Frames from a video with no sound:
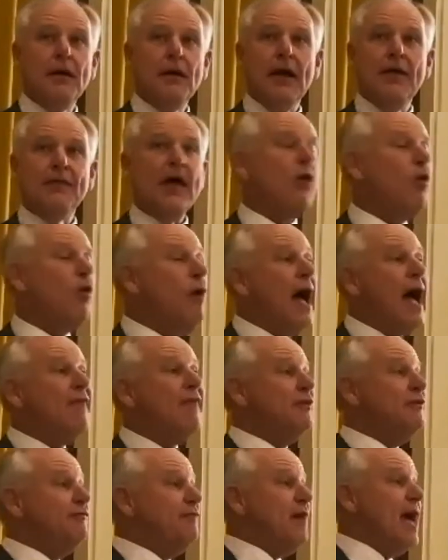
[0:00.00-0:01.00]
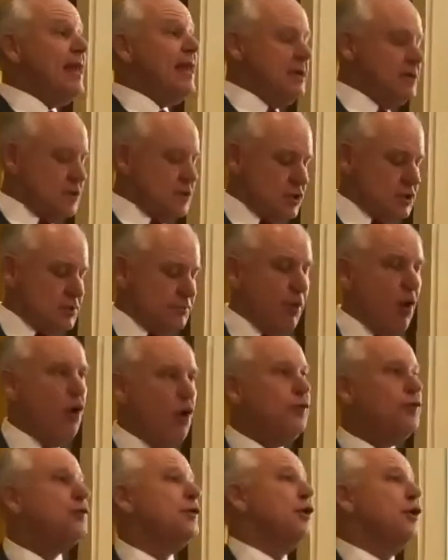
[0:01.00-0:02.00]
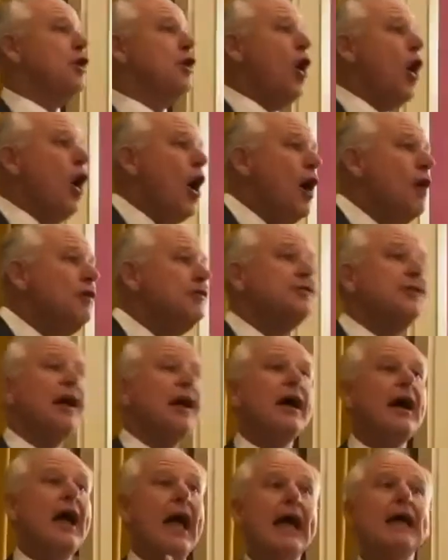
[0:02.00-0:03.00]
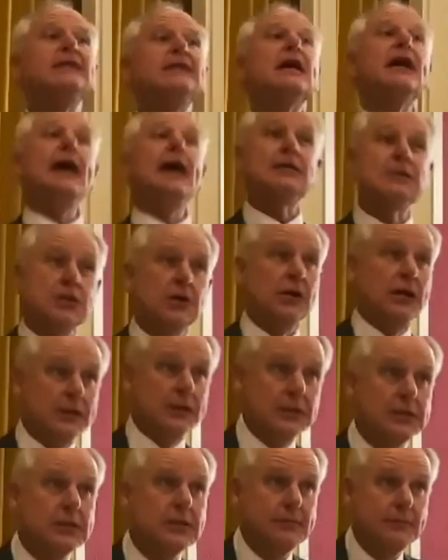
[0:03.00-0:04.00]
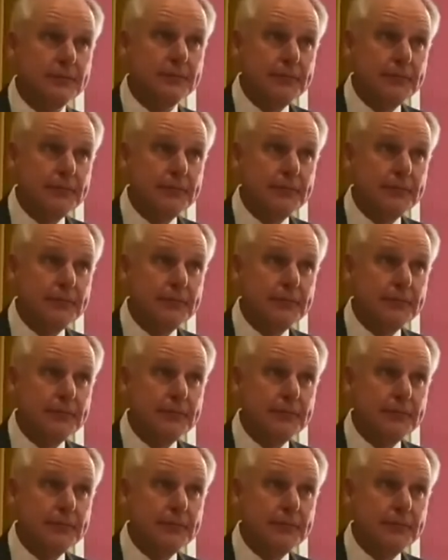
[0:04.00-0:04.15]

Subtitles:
And that will have advantages both to cost and to excellence.